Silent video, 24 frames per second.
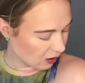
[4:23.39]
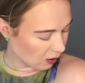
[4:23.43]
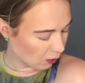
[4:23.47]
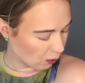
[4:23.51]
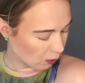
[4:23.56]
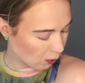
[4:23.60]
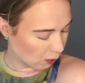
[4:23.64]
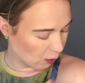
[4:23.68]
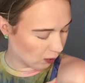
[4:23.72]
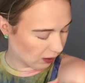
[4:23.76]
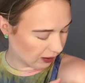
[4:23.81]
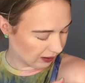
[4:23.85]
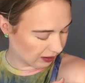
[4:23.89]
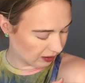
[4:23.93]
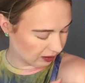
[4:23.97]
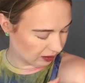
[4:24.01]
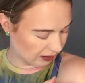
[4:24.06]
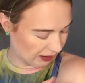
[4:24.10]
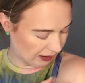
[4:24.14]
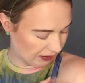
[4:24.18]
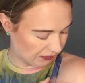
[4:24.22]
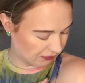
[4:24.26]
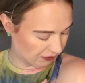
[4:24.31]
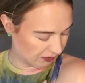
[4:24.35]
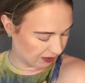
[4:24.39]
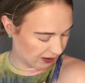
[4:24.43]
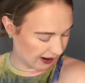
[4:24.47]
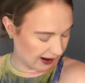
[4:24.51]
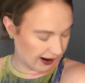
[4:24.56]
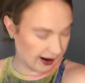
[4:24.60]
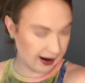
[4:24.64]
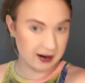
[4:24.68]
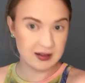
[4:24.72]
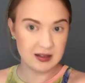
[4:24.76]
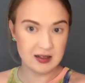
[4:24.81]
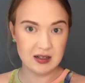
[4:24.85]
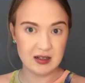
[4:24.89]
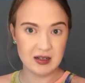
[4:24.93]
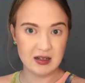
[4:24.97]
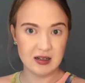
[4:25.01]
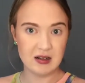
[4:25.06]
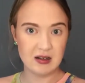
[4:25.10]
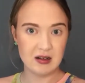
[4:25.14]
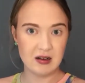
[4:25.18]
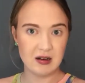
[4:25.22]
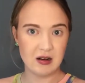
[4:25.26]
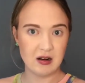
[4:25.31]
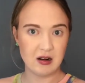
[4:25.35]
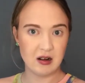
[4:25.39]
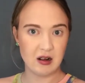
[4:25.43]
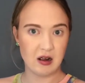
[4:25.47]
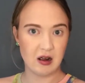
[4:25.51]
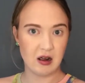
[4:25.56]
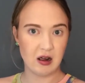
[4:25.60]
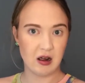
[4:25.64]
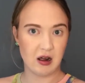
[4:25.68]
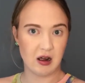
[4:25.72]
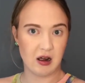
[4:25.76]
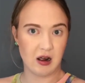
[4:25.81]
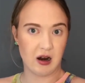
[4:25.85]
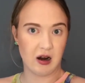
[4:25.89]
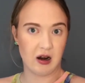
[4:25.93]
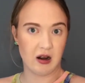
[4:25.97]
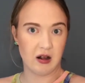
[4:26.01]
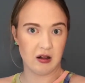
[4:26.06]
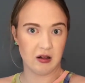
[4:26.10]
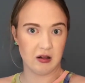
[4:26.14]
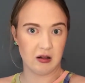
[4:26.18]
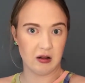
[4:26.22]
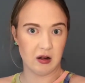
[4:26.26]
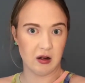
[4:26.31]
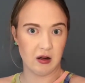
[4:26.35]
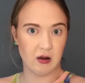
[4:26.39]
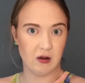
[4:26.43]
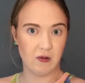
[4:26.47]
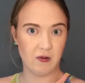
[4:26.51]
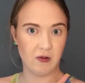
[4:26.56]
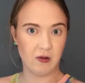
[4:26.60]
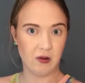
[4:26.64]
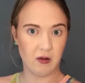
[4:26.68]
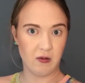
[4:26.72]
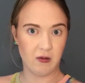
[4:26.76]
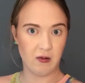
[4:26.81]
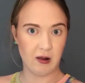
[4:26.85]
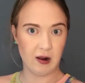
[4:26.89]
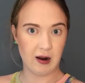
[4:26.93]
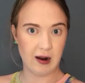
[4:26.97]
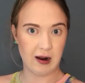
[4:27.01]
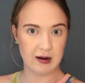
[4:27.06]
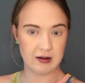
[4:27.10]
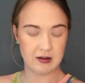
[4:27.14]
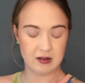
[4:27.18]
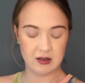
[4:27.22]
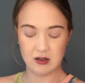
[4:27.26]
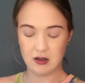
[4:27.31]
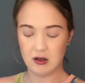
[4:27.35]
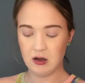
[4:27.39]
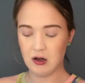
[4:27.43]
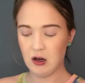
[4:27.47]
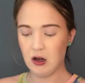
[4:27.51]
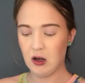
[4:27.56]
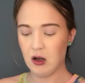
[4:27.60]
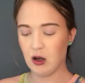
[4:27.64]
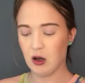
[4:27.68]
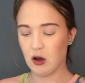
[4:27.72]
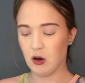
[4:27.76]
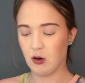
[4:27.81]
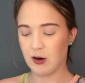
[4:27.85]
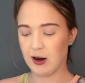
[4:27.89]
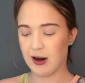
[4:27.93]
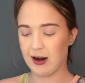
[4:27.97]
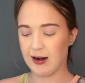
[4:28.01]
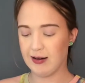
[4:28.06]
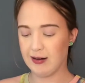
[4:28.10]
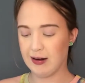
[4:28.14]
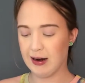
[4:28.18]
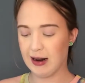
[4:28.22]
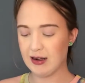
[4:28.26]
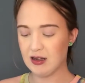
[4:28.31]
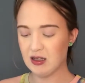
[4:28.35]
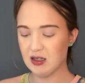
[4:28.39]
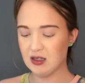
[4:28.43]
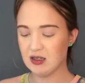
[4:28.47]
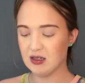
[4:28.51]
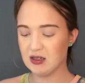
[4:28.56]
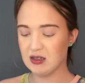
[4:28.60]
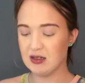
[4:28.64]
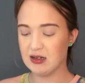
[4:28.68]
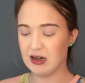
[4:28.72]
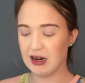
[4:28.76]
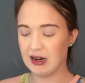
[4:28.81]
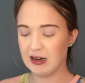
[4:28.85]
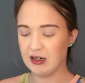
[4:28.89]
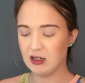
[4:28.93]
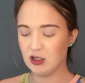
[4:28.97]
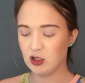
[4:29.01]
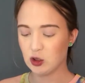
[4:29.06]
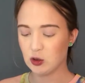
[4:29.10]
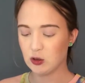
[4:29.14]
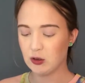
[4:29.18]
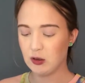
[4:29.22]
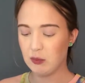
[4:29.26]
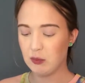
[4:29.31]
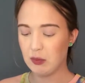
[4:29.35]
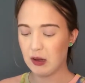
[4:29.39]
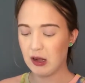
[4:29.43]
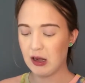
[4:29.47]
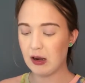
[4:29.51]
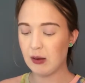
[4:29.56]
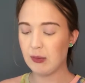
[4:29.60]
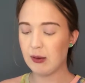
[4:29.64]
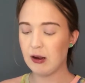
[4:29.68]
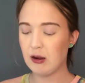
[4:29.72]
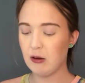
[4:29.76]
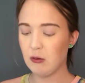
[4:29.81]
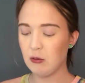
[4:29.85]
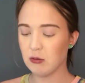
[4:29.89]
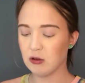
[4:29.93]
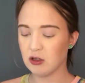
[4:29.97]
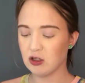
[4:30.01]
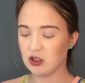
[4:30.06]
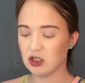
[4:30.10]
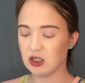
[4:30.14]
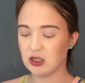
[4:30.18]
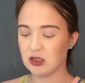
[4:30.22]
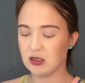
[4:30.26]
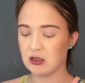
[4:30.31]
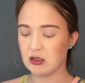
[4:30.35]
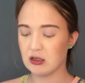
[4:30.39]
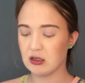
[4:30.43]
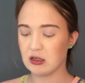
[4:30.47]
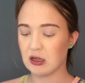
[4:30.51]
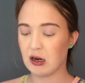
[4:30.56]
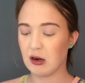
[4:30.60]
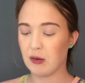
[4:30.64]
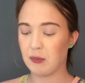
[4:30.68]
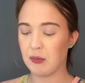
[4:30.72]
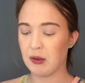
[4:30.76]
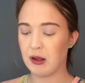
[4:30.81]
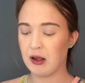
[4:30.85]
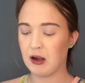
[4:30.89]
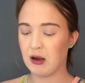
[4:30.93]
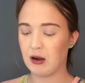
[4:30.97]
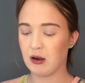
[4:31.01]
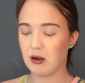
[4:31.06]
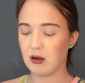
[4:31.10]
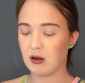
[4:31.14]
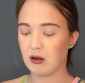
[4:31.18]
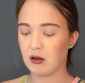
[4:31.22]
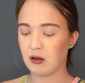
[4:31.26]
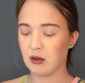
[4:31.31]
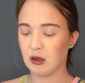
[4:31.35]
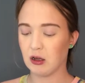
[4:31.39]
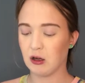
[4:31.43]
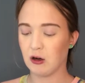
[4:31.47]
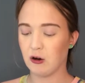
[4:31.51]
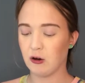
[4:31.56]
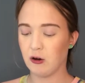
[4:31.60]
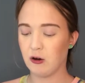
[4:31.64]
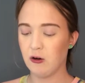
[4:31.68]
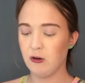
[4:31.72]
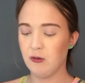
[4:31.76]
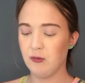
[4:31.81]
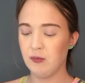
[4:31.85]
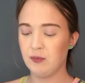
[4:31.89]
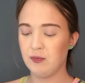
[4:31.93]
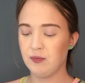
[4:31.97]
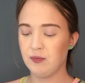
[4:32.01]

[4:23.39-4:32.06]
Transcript: Ooh, I love that. I love that. Okay, next is Daydream Baby, which is a pink glitter.